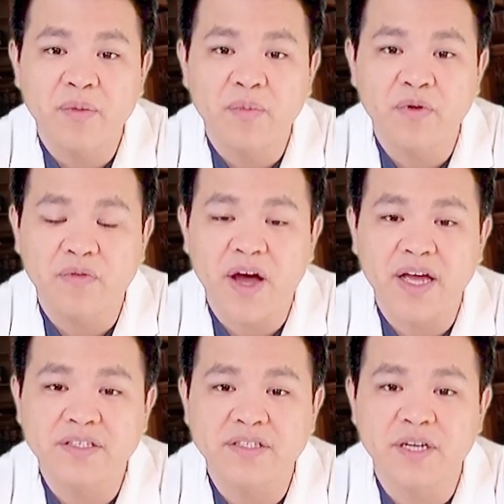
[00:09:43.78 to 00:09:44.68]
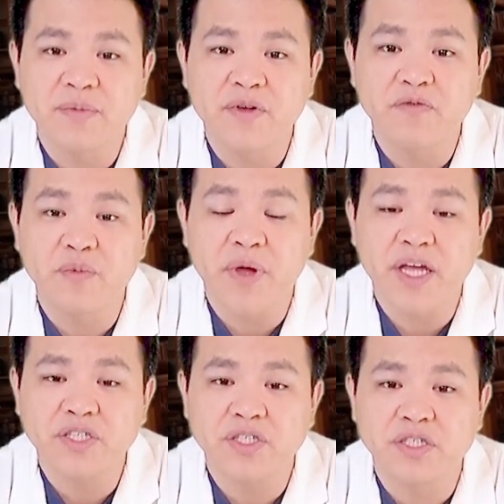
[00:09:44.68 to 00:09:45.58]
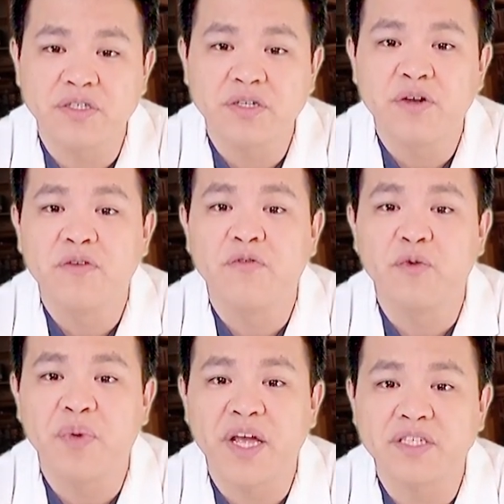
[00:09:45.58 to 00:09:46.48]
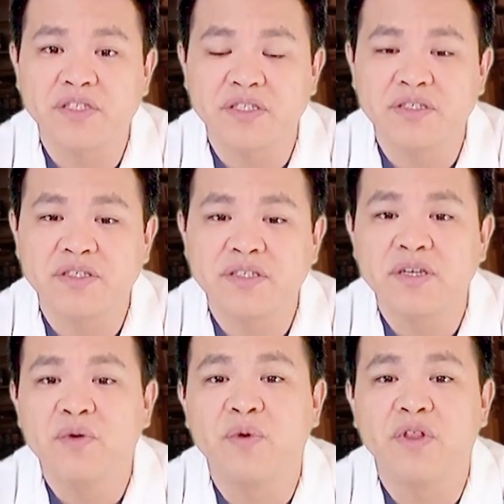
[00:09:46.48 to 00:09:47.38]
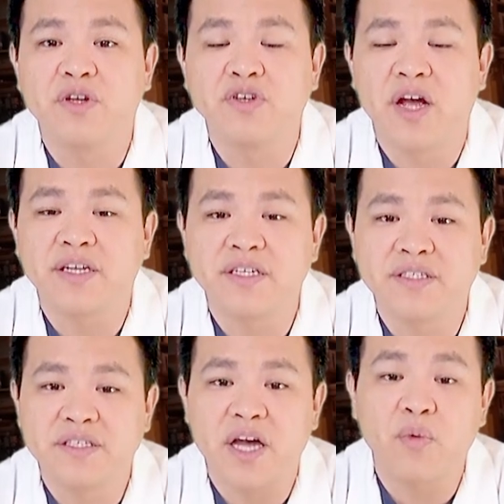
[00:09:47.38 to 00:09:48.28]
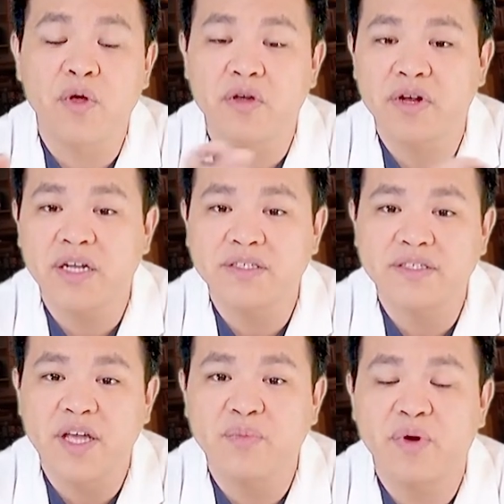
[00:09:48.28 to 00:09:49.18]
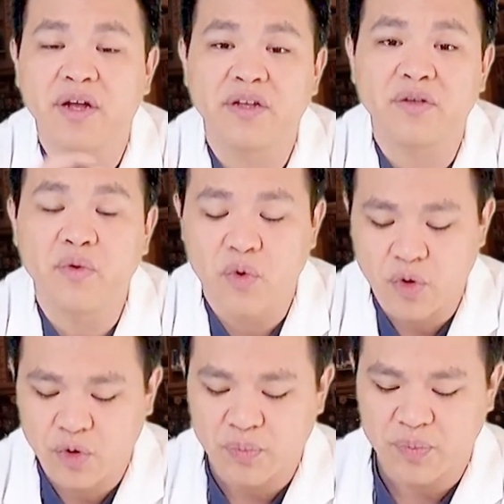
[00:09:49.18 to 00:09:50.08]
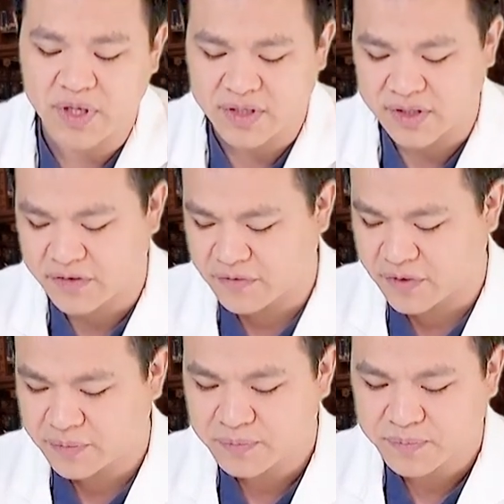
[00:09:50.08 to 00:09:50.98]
provide some information for patients when they're trying to decide whether or not to stay pregnant or be delivered.